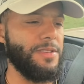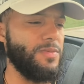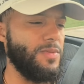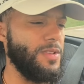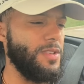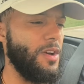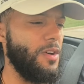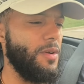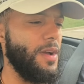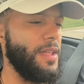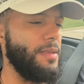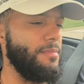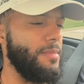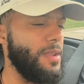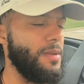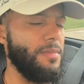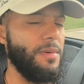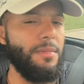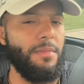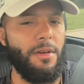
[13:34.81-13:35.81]
We know at
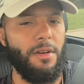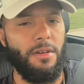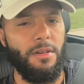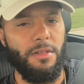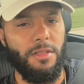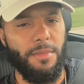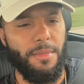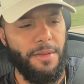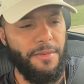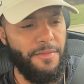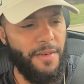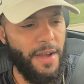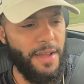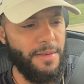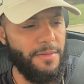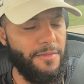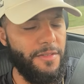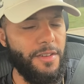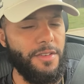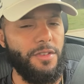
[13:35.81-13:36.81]
minimum Errol will be
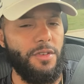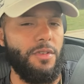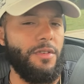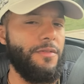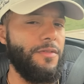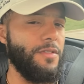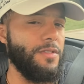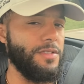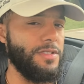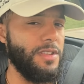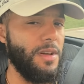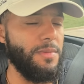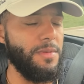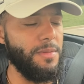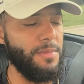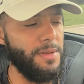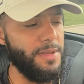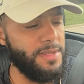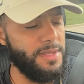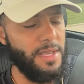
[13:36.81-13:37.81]
fighting Fundora for his
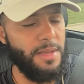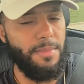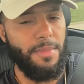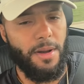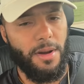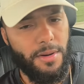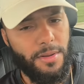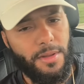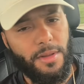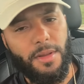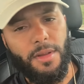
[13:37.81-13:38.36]
WBC belt.